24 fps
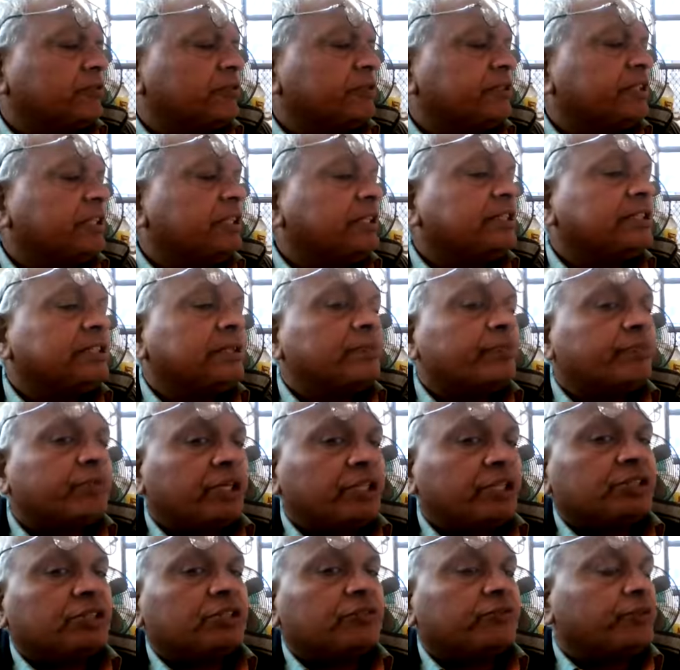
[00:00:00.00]
the daily
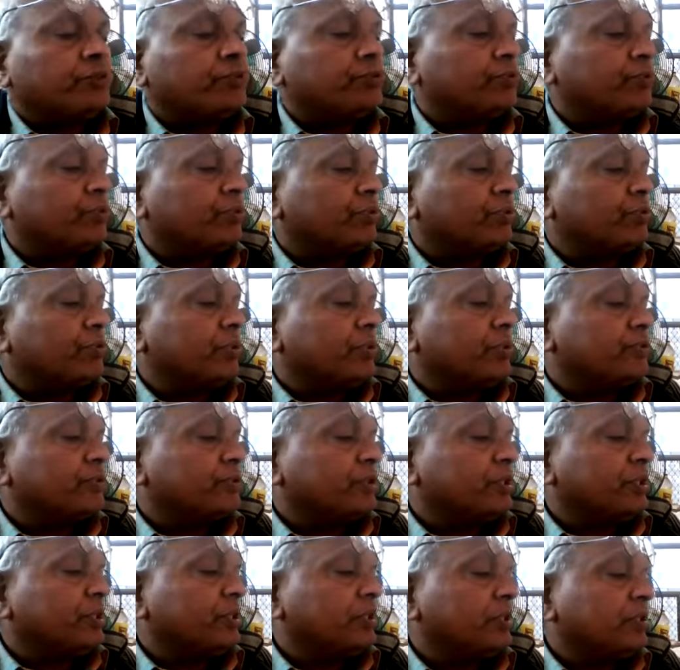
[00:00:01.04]
temperatures we used to report. You
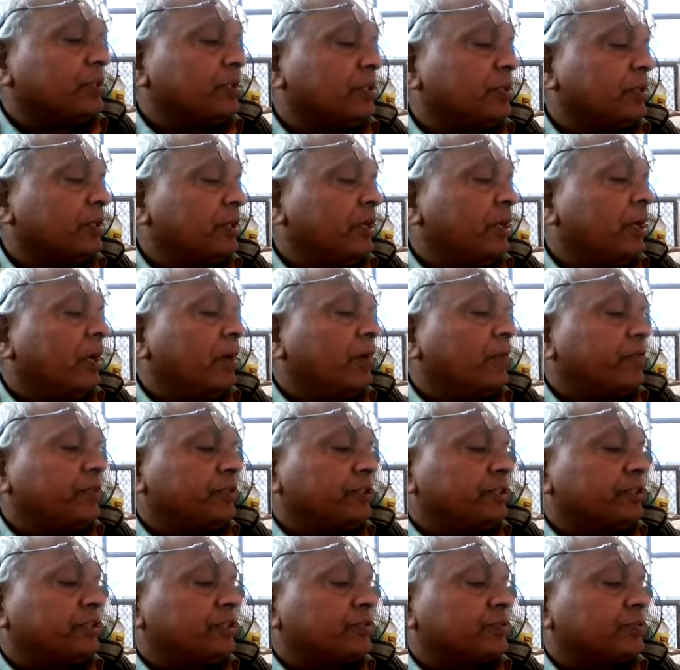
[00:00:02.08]
see,
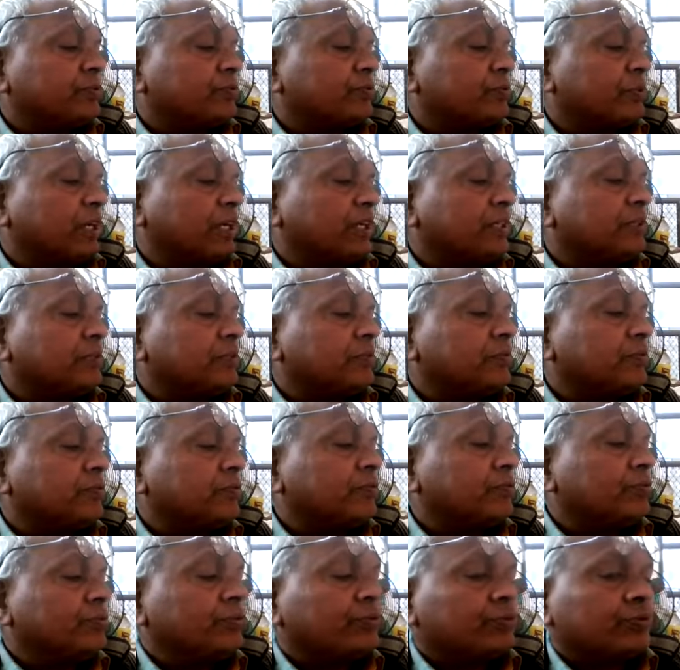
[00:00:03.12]
visitors to site
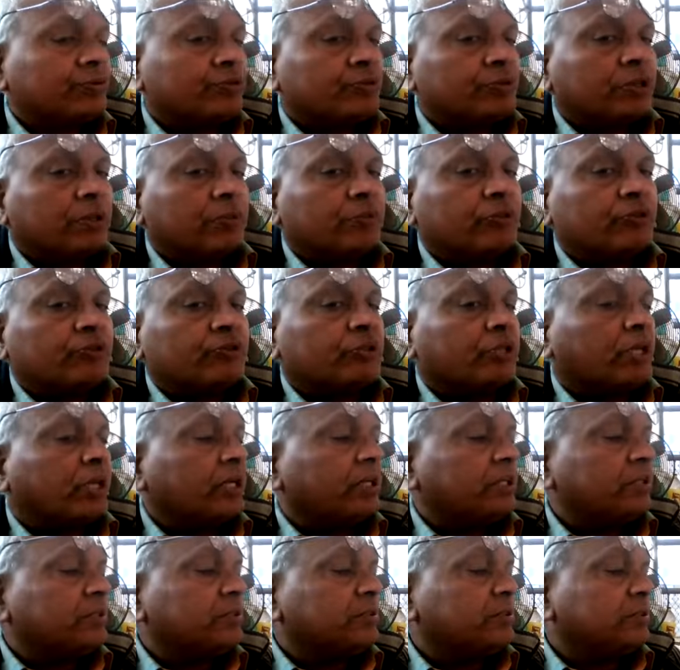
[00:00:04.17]
who used to come to
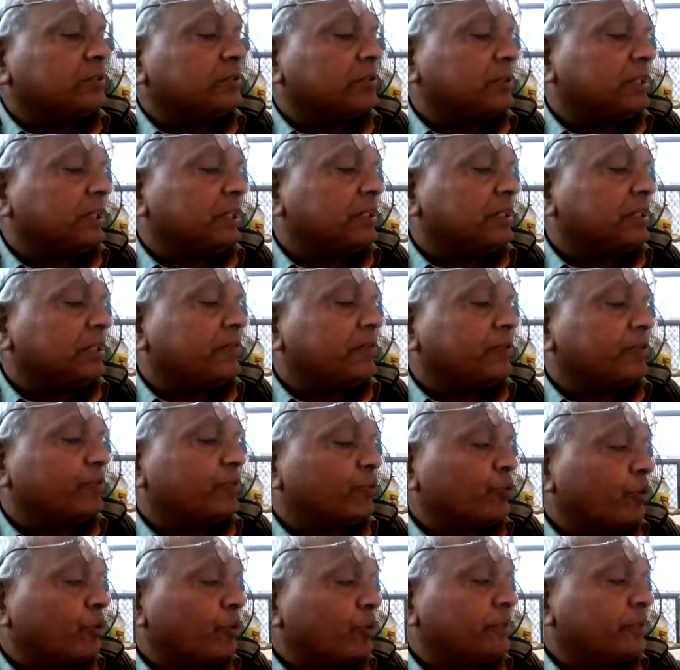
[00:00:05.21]
site that day were
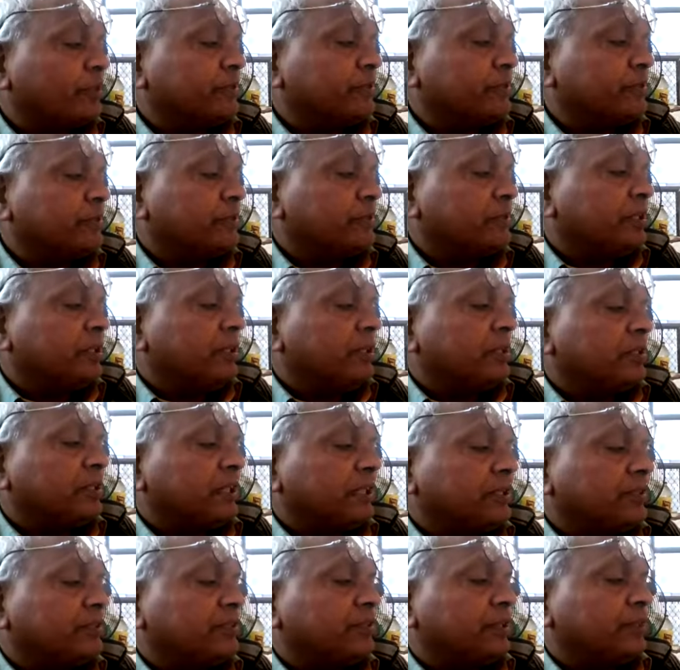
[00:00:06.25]
recorded.
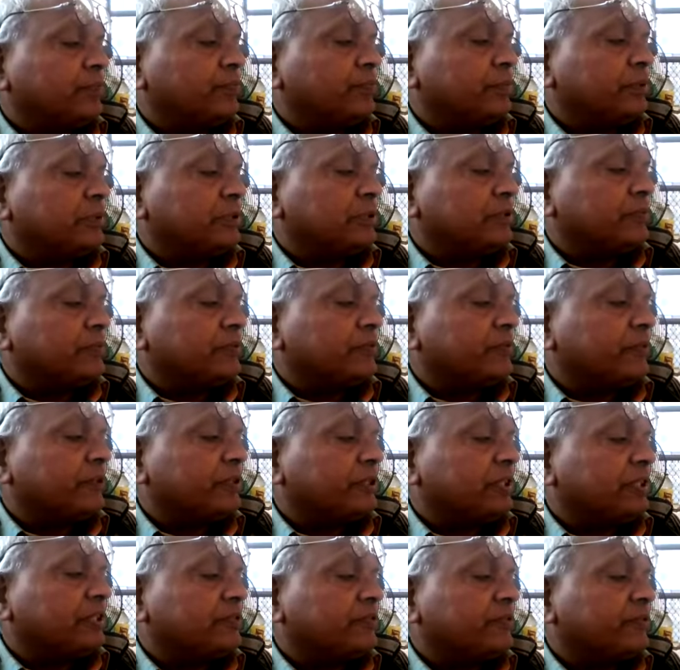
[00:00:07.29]
Test samples means
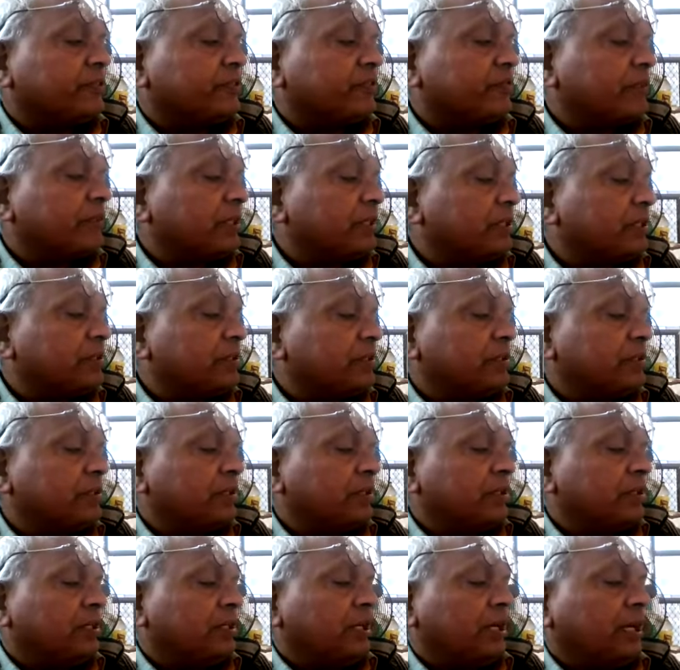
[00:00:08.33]
what tests were required.
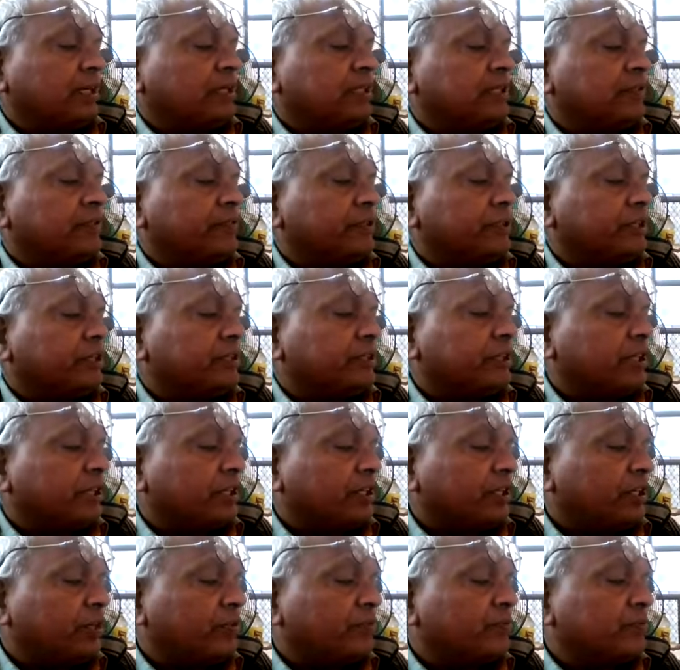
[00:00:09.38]
Activities
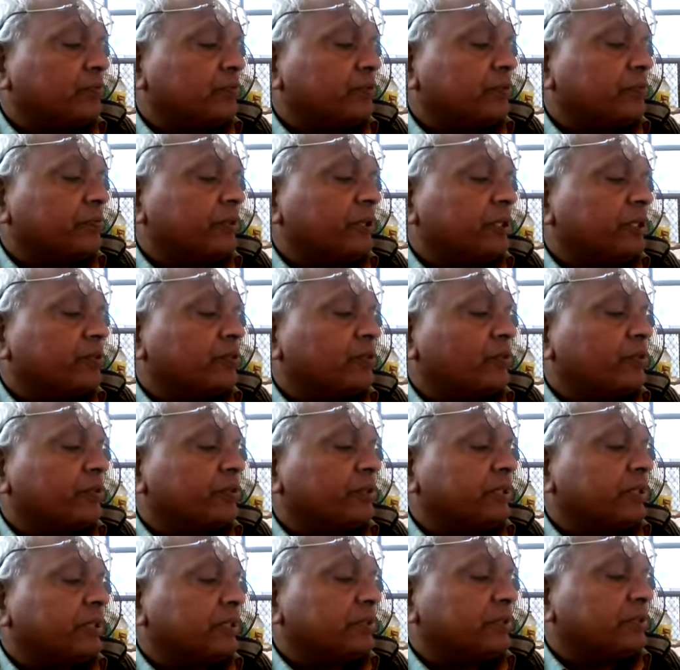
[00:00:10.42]
carried out, main
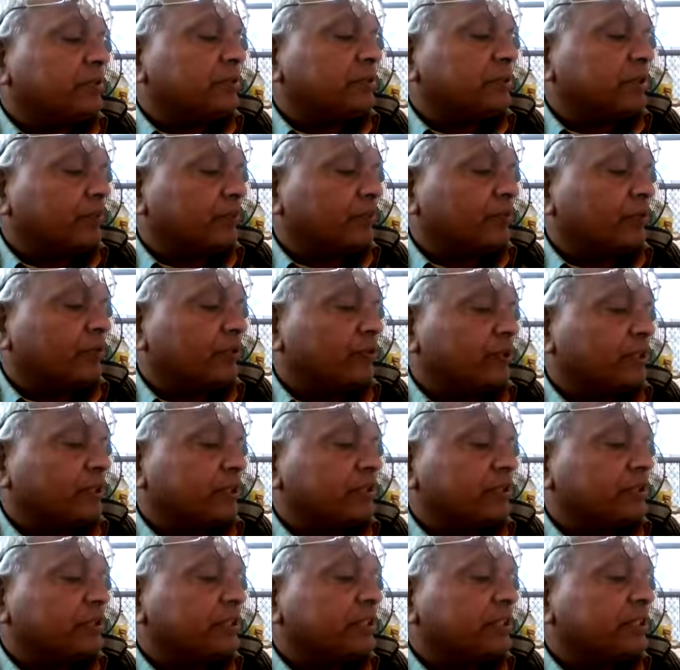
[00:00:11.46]
contact,
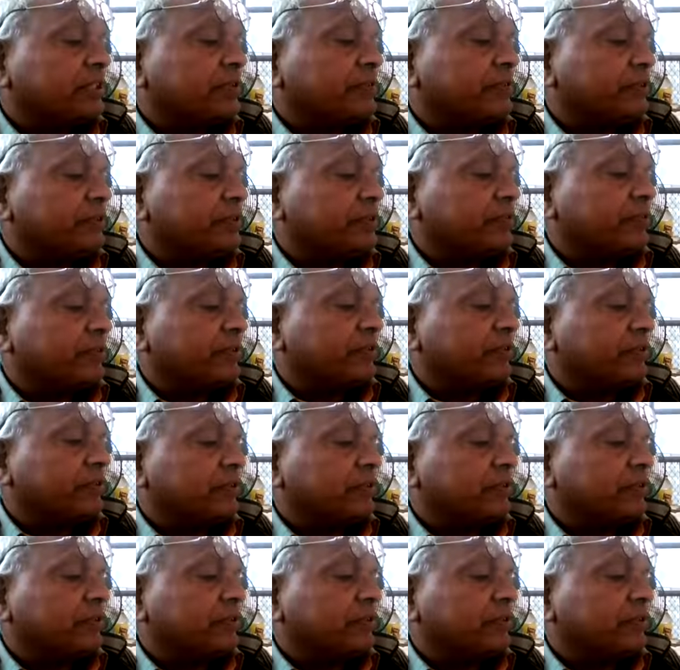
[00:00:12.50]
subcontacts. These activities were